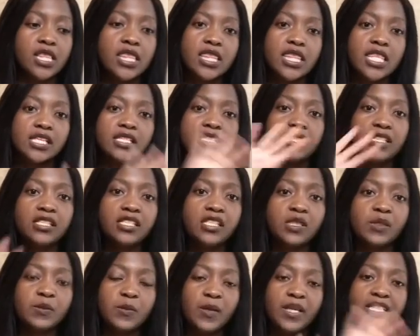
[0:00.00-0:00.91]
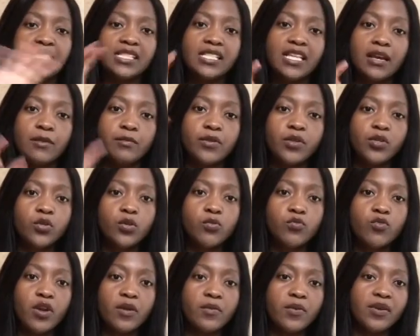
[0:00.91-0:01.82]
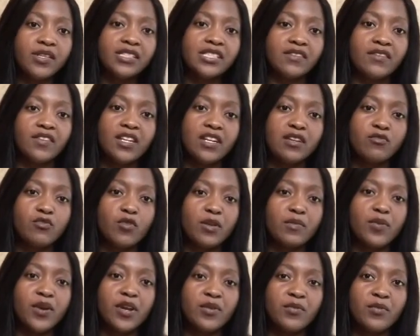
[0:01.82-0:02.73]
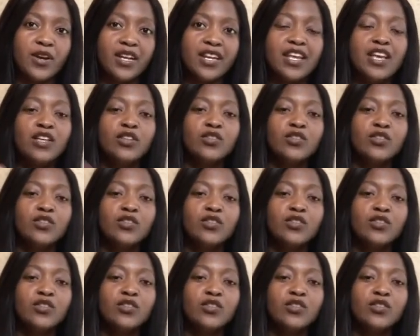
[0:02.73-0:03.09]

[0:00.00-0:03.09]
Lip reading: this space here between 1.7 and 1.1.